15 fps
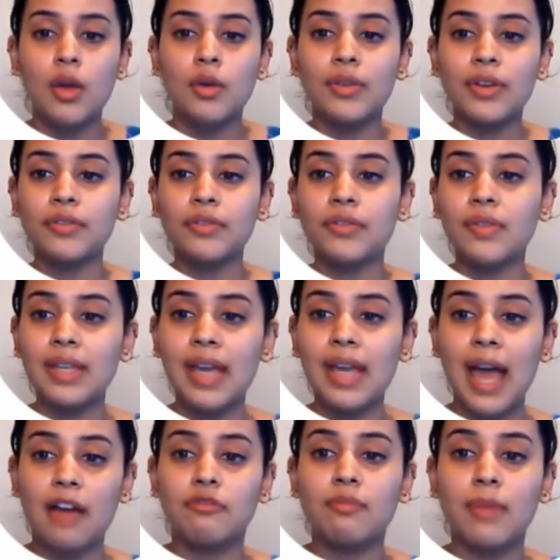Fifth, we
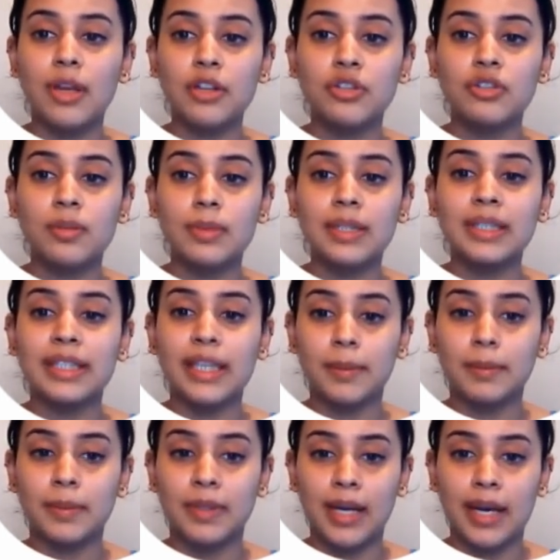have measurable
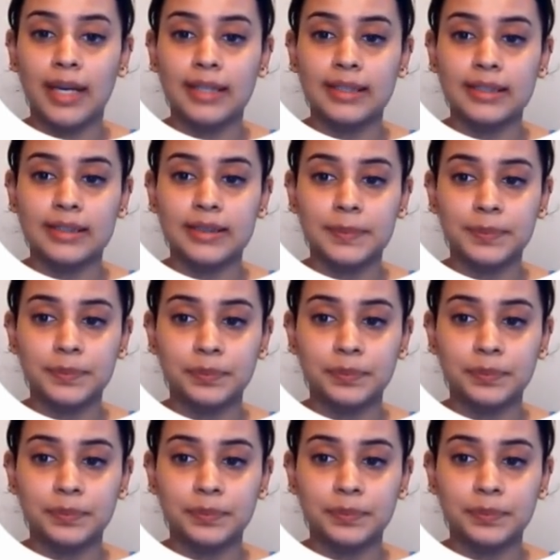KPIs